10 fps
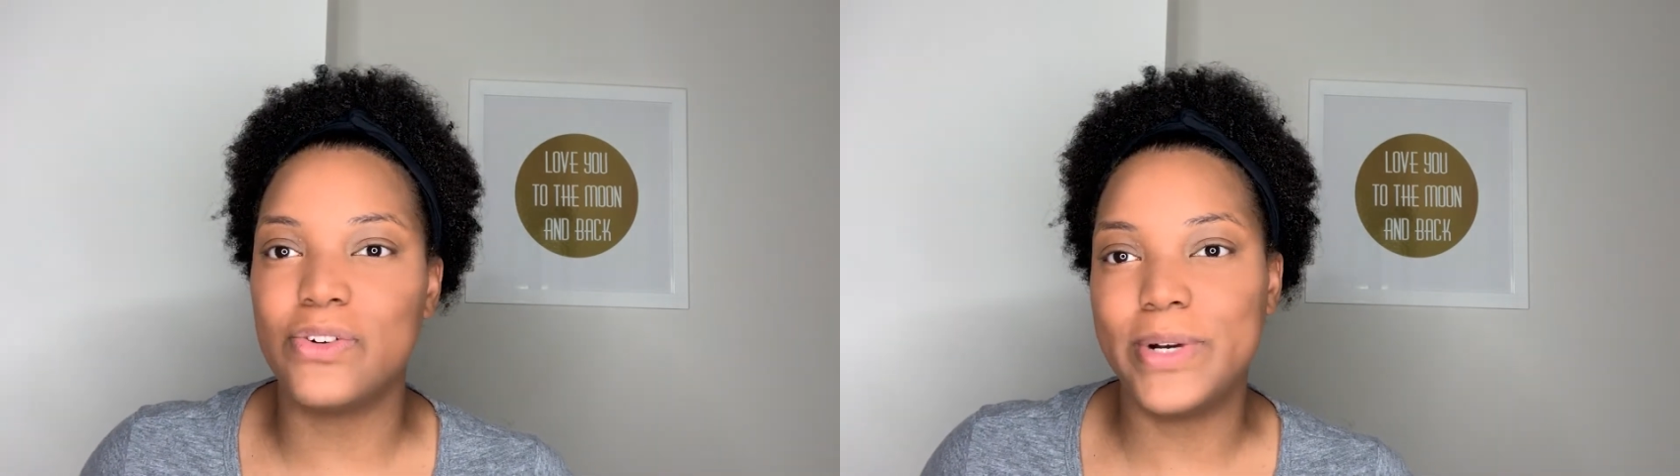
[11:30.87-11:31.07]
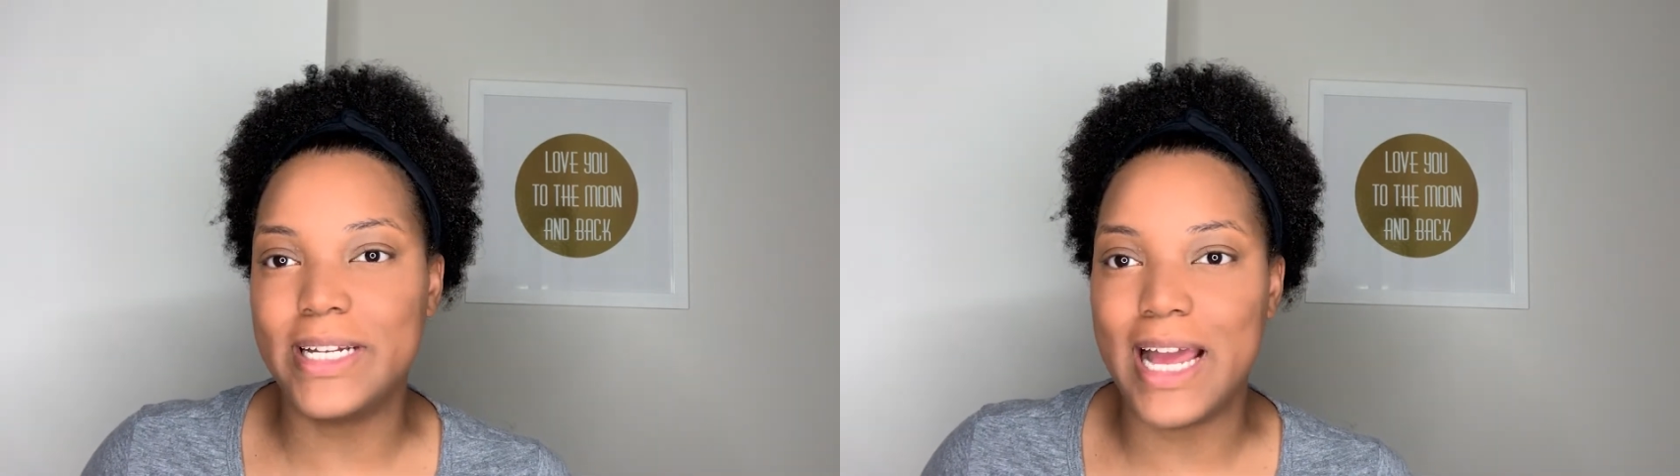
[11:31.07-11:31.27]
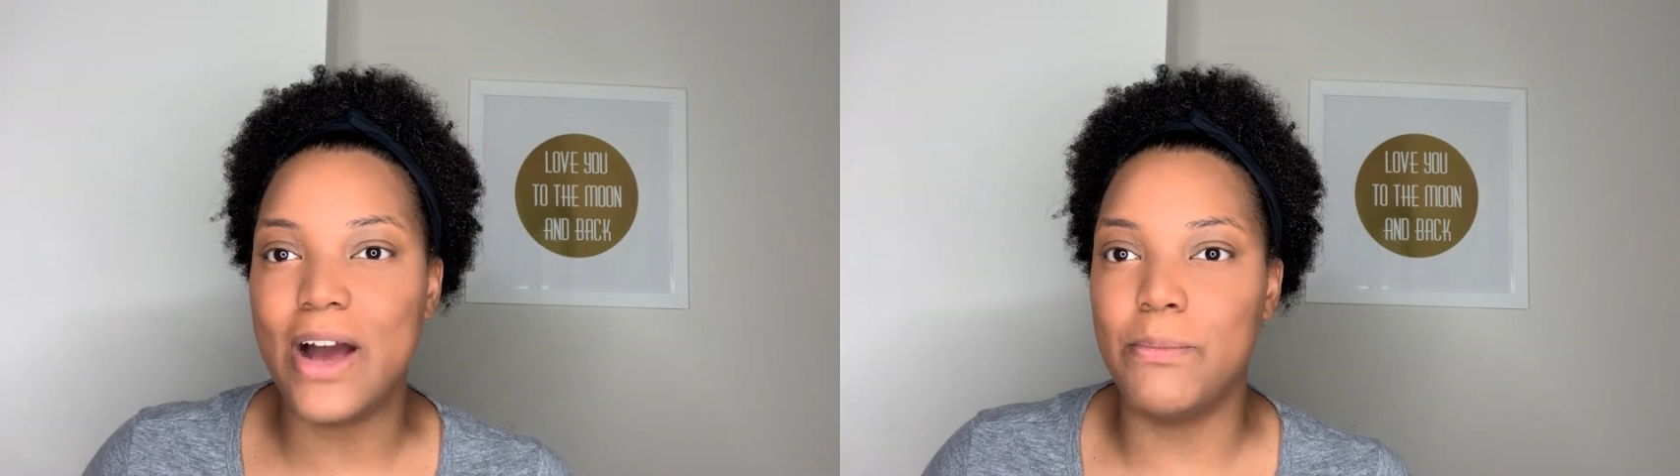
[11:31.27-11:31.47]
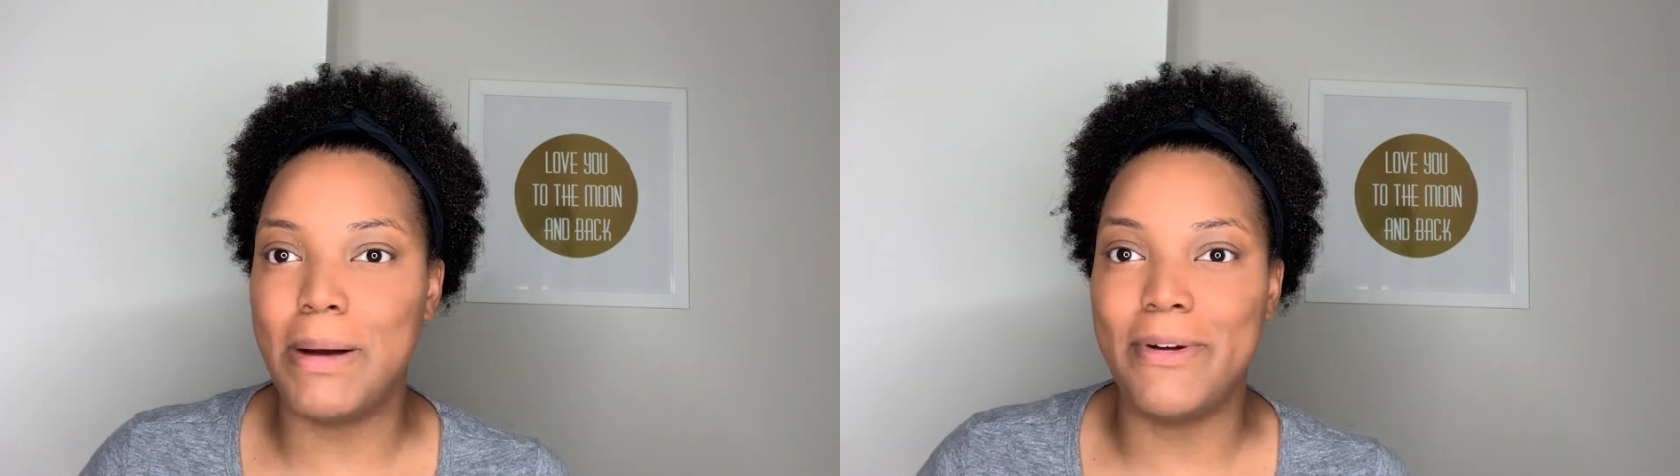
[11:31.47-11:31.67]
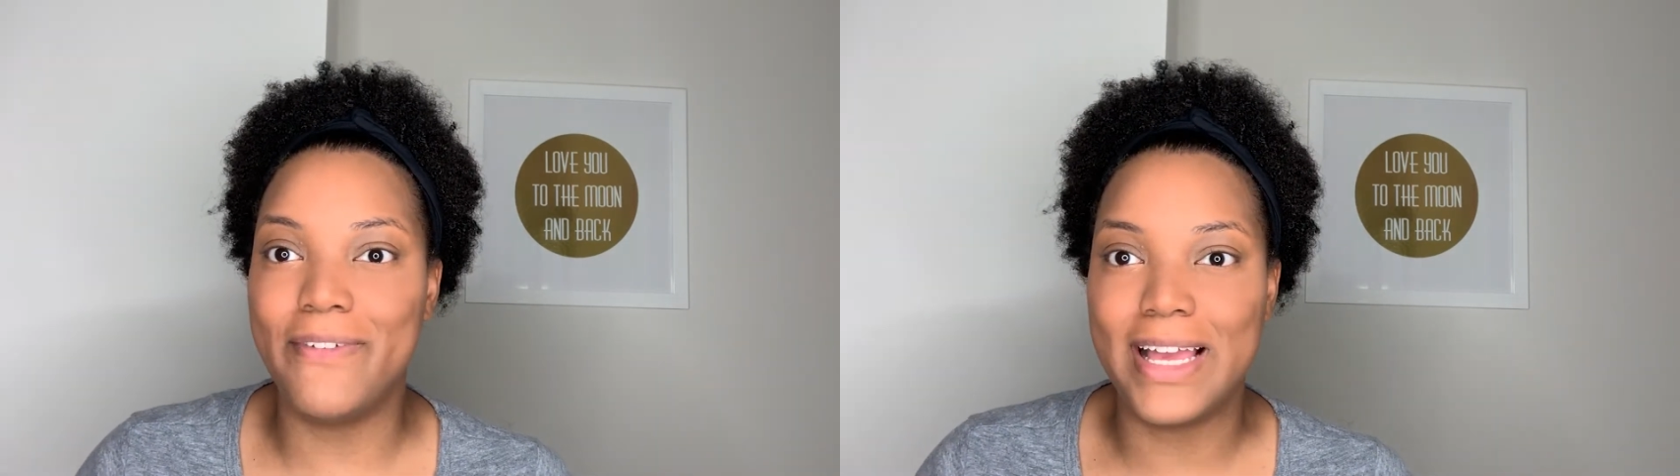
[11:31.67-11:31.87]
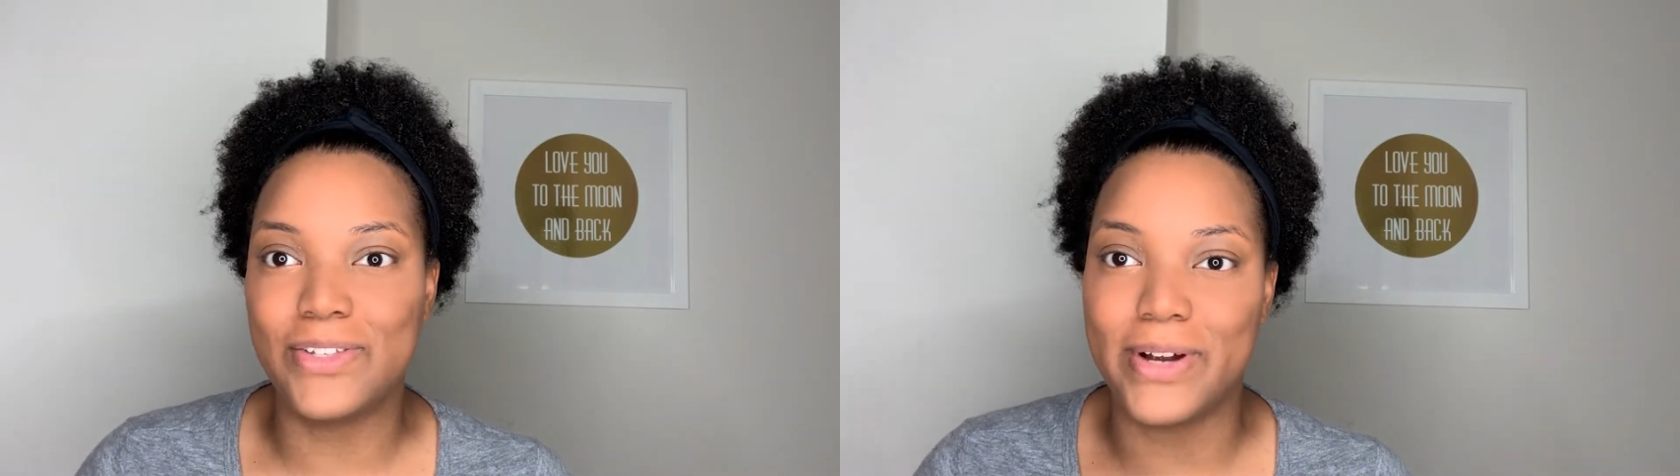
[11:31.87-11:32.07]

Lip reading: or weighed down by my face